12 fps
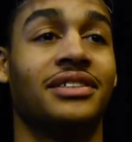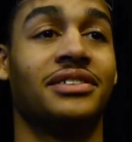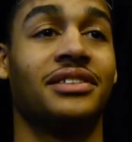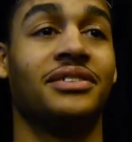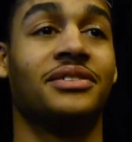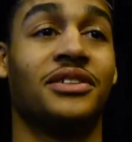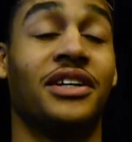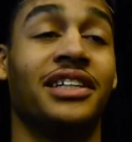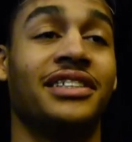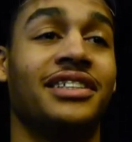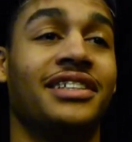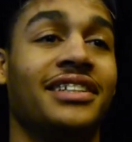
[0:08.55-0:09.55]
It was
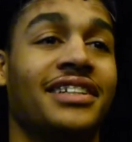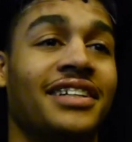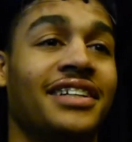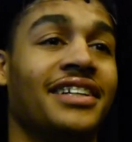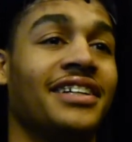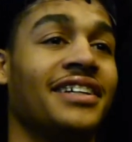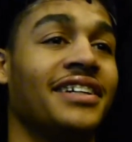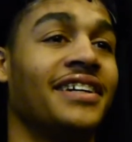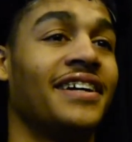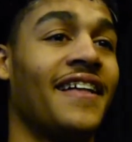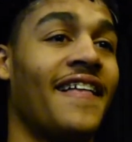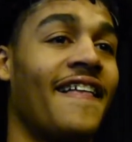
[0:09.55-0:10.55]

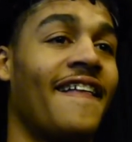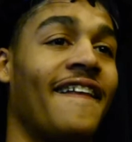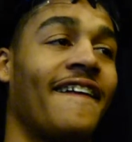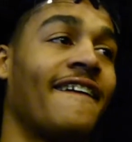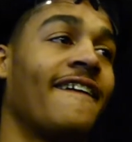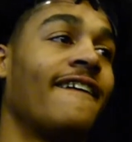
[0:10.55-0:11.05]
crazy.